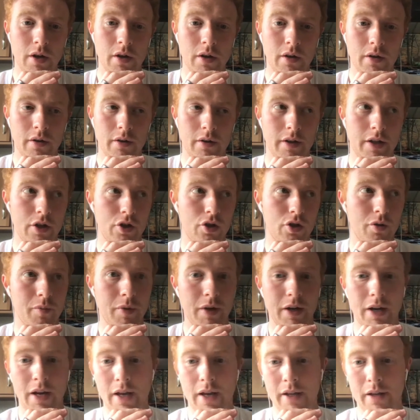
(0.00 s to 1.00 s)
they should be
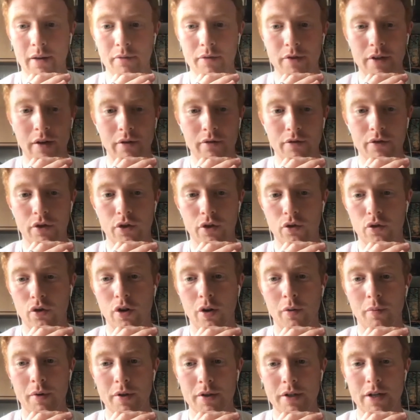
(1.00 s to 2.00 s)
getting themselves to
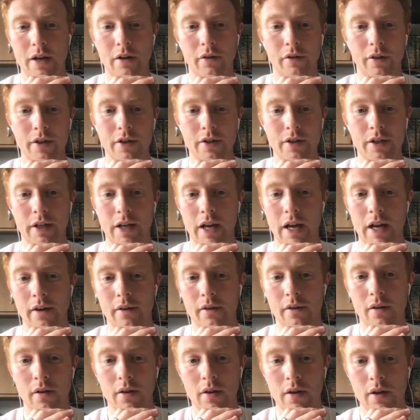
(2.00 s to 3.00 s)
Europe as early as they
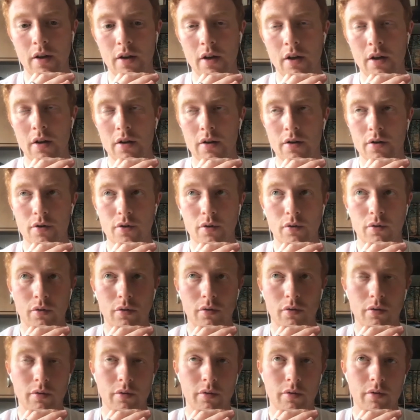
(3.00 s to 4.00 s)
can.
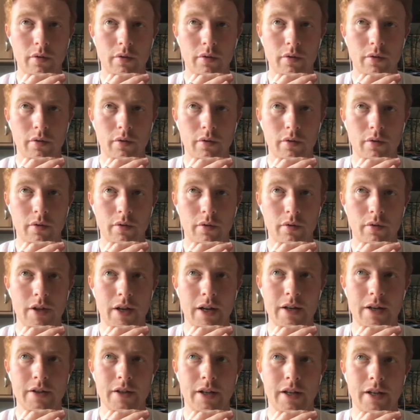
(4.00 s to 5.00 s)
So
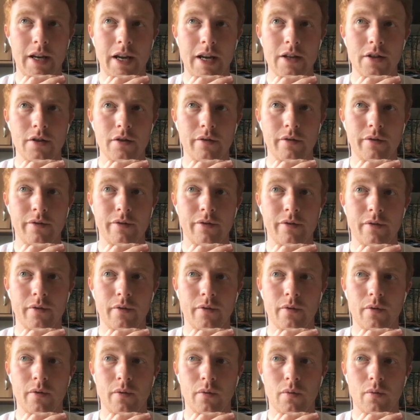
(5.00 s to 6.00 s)
it's a case of,
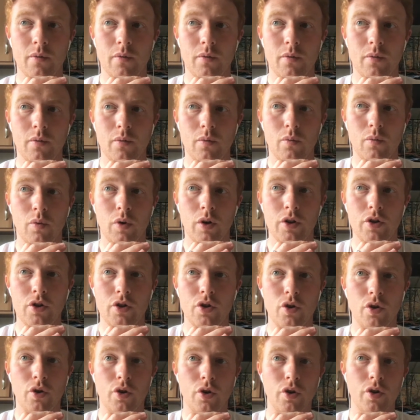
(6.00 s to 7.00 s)
once
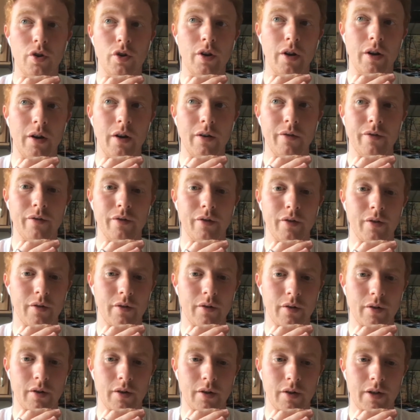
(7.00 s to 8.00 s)
you're good enough,
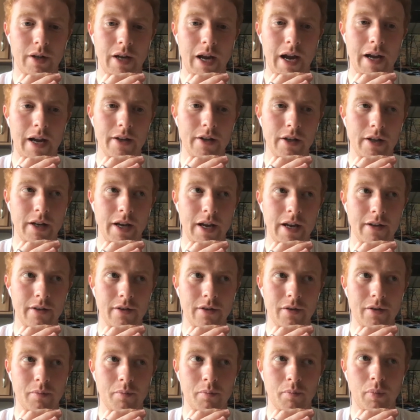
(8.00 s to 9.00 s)
can you
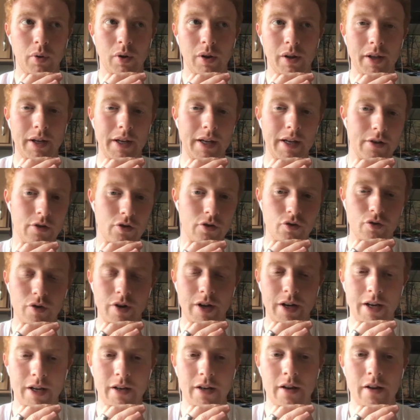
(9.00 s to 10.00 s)
get to play and
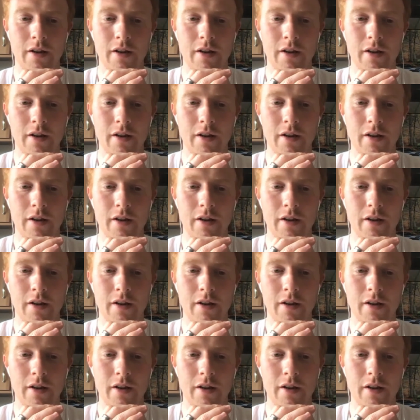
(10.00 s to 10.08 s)
train